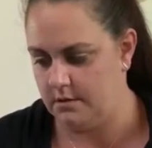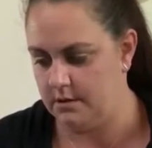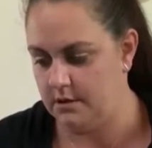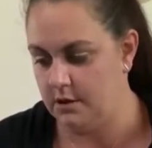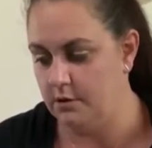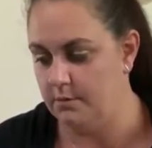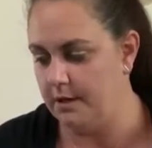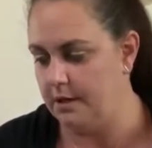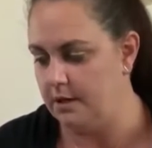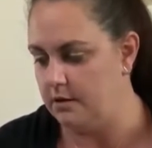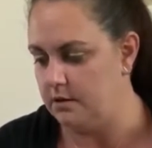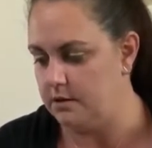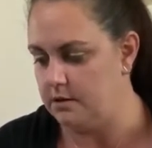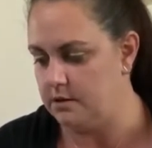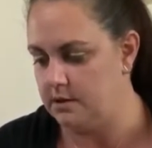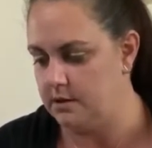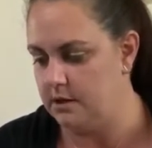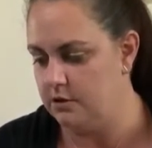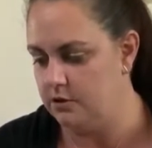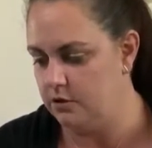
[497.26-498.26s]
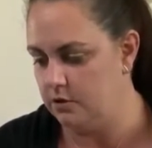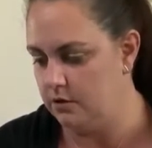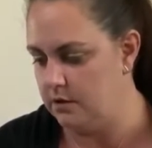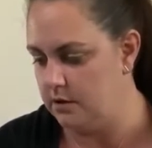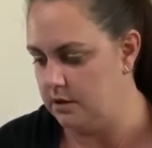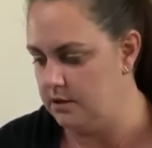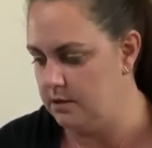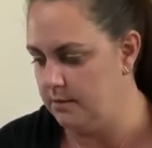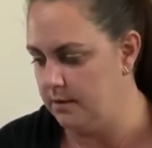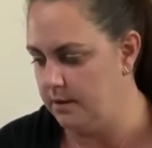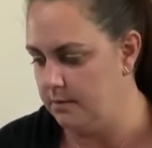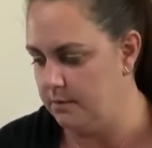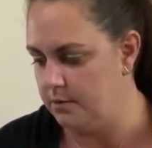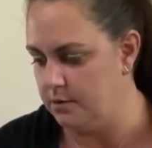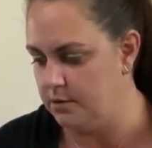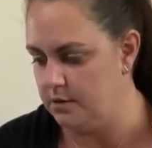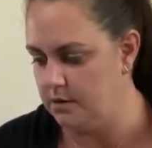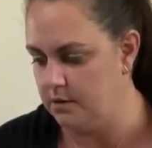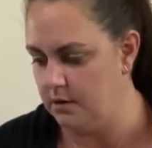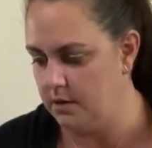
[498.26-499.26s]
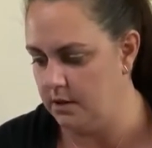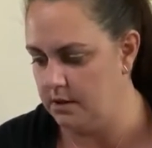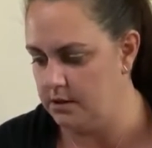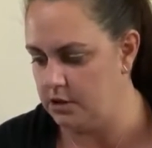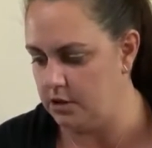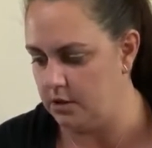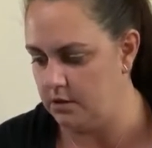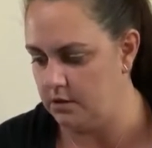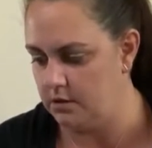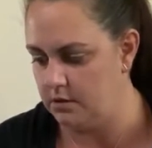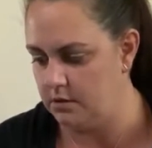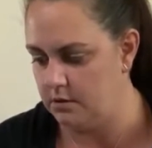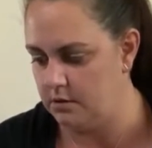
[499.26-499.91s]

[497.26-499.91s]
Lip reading: Dear parents, teach your kids about personal hygiene.